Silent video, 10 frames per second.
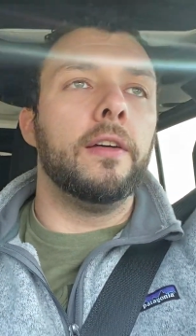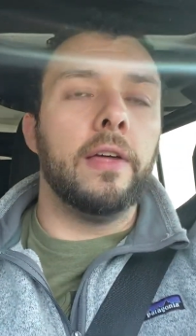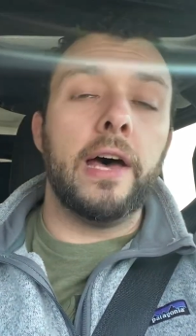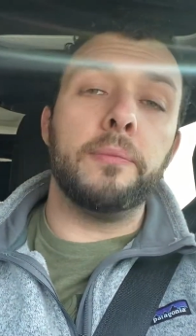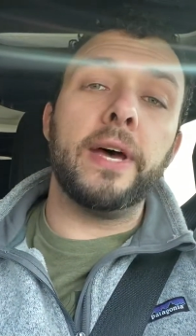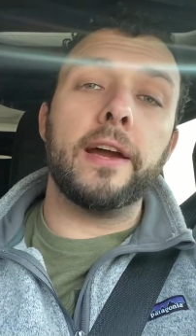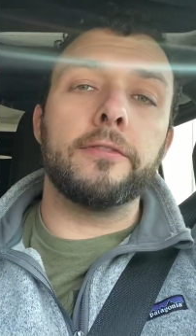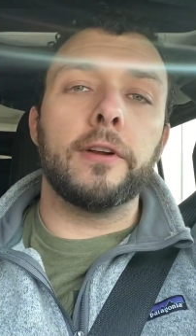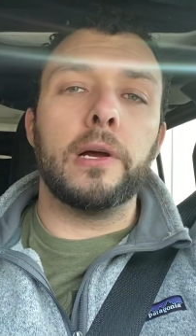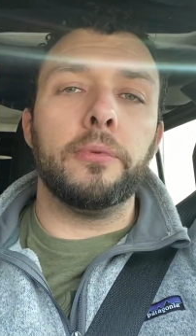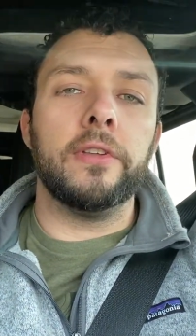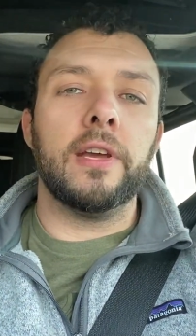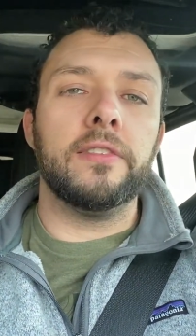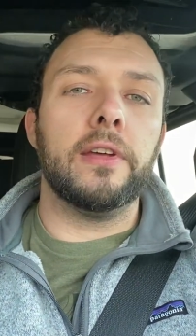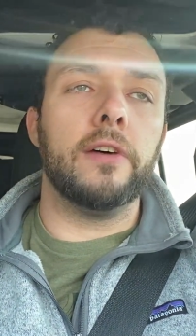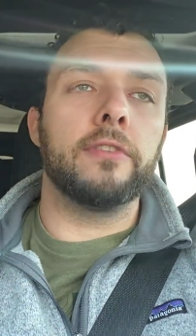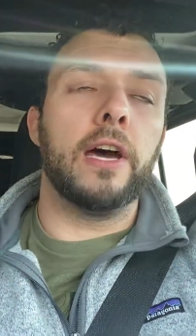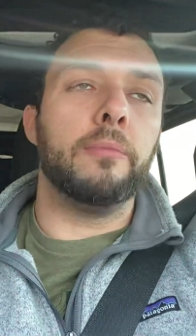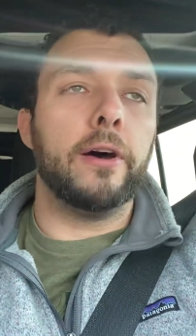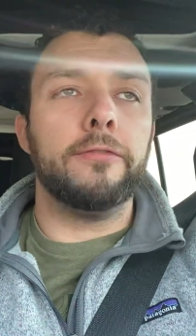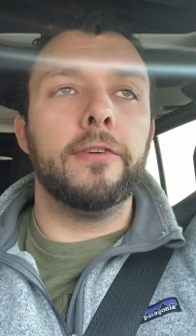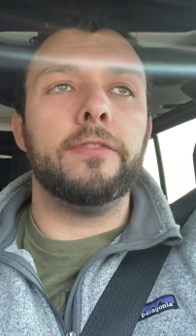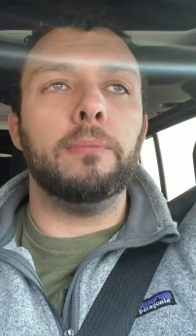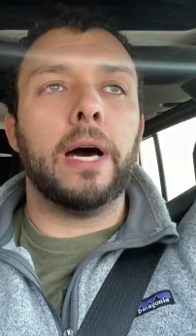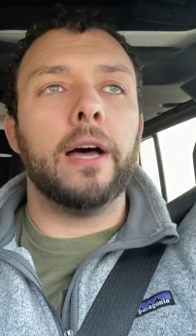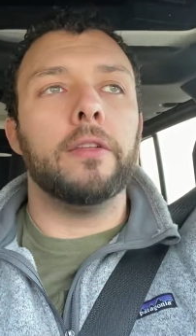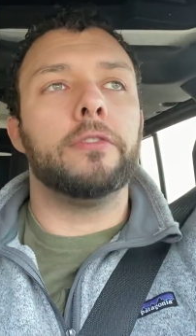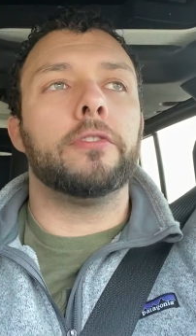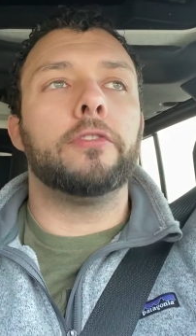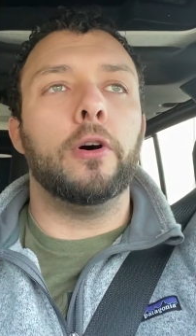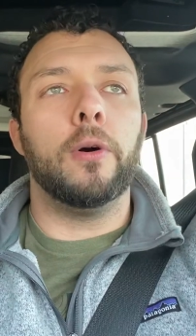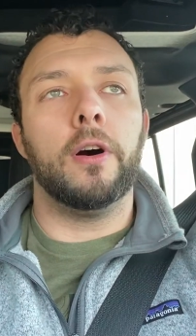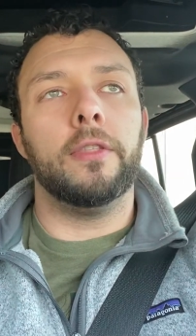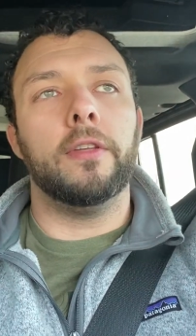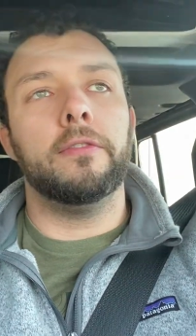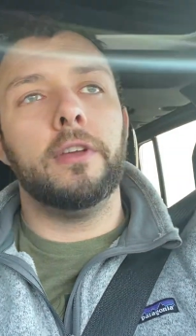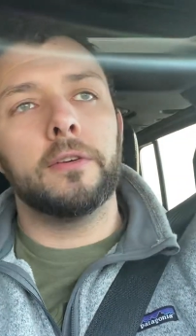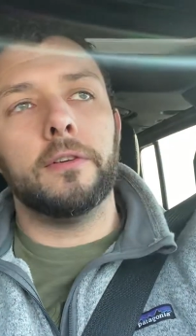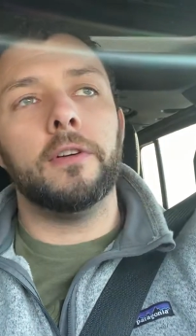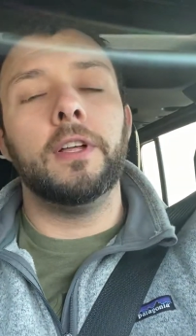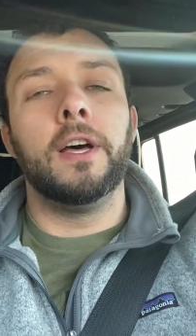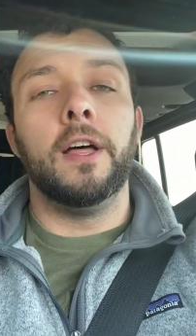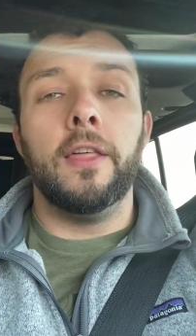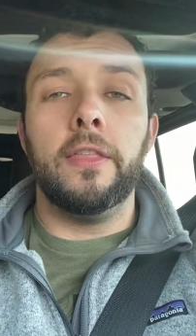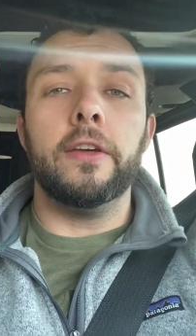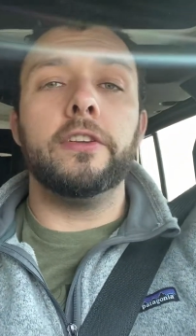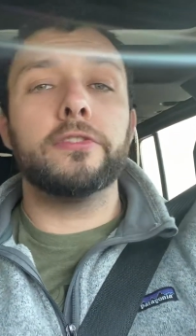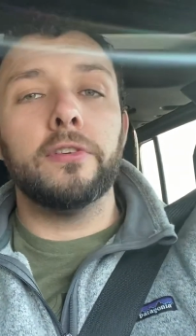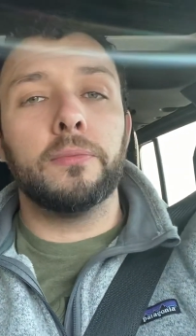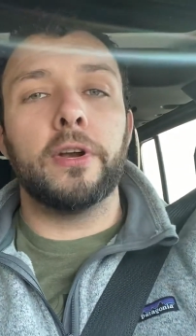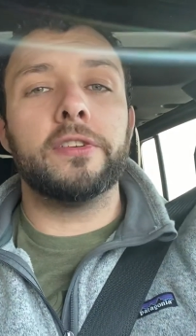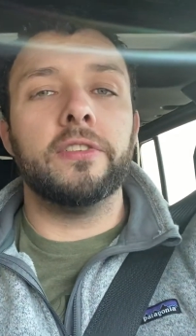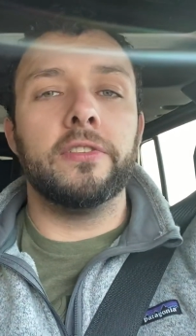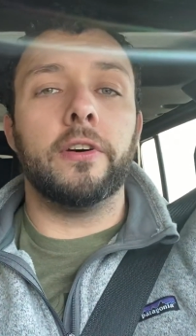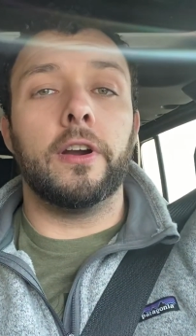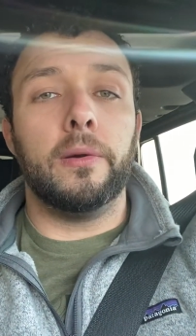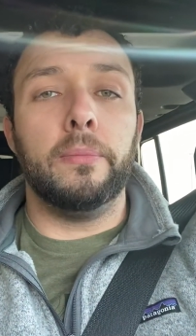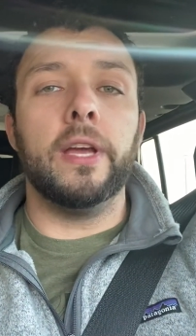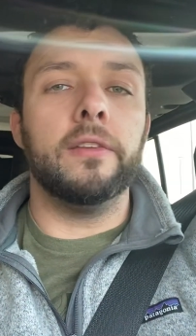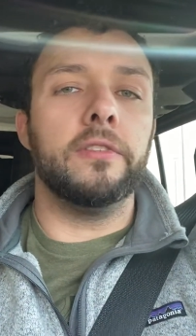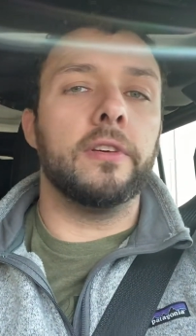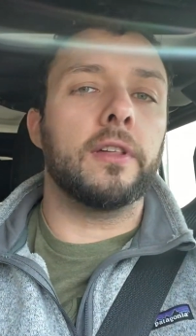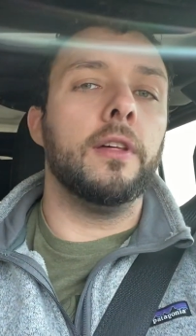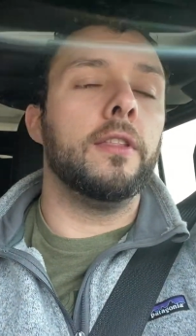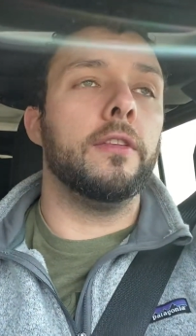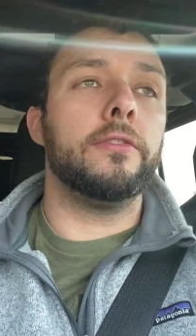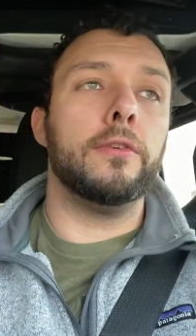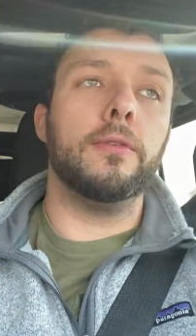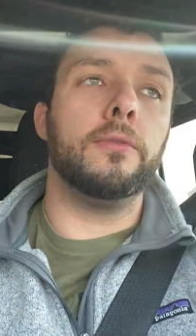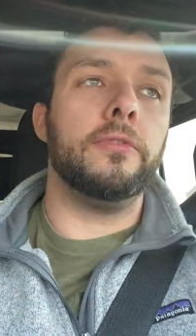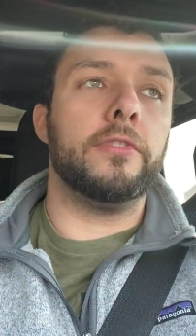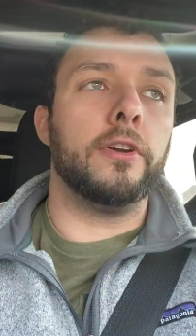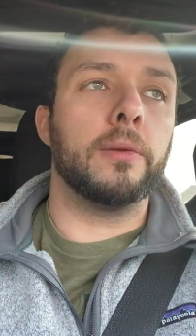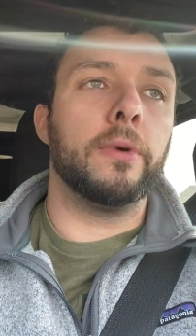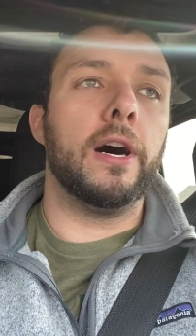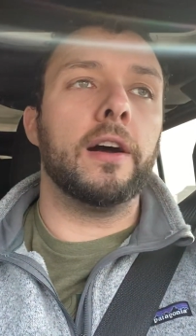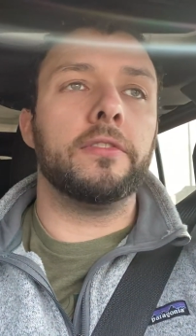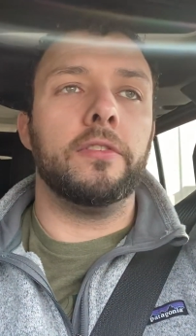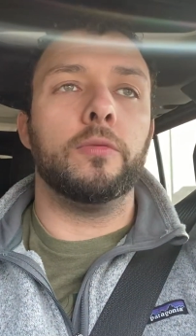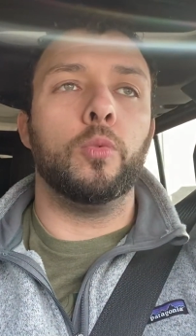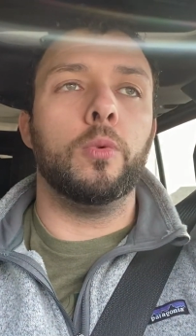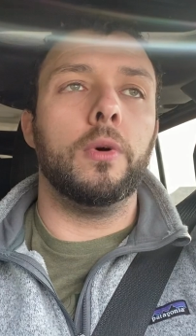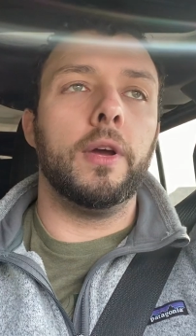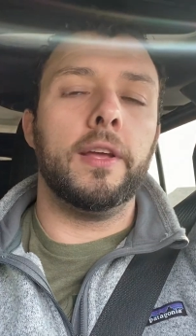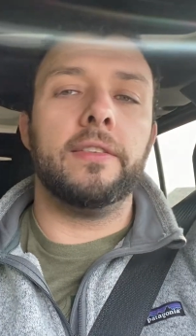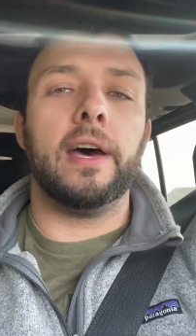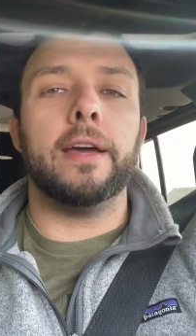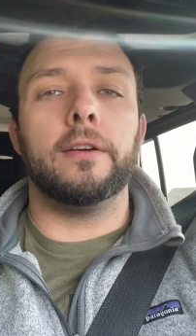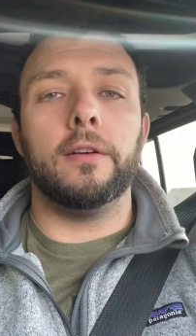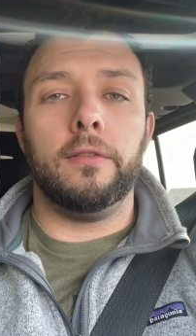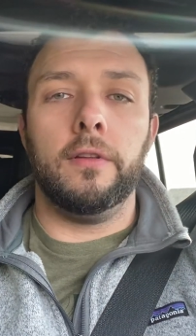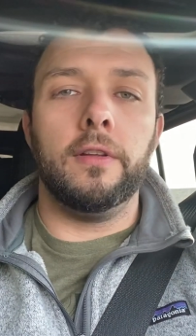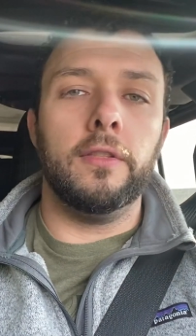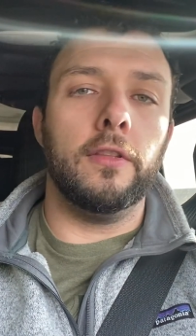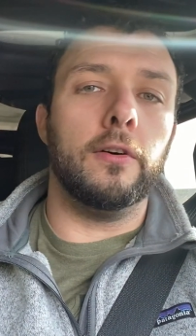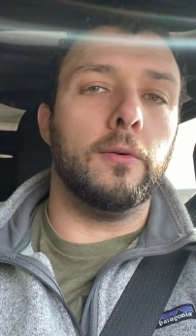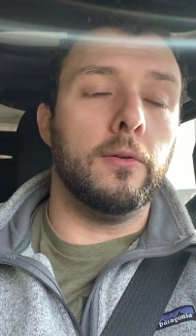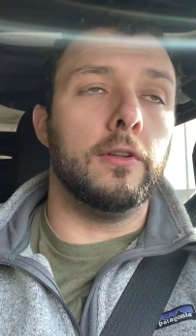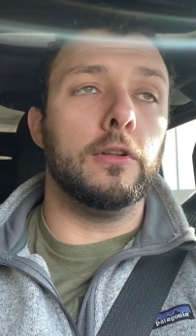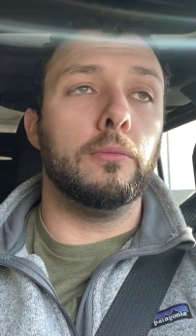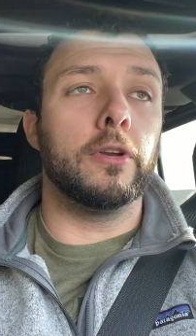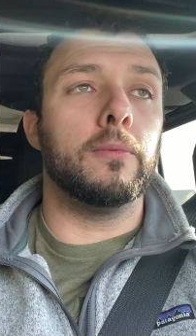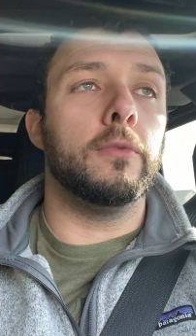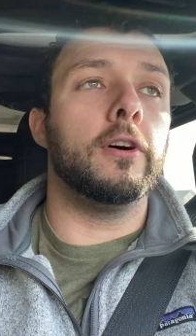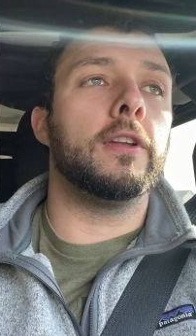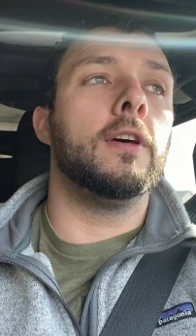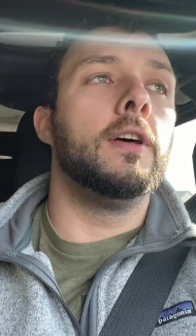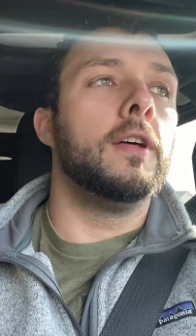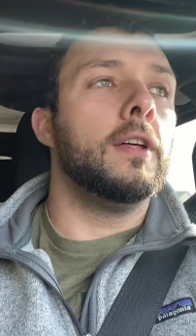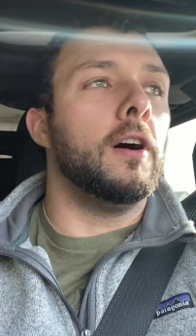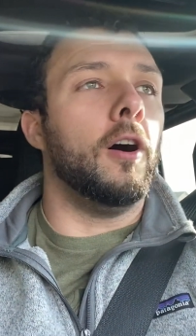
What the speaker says: I had it back for a couple days now. I've got about 50 miles or so on the vehicle. The initial impressions are amazing. This new steering box is way tighter than the old aluminum one.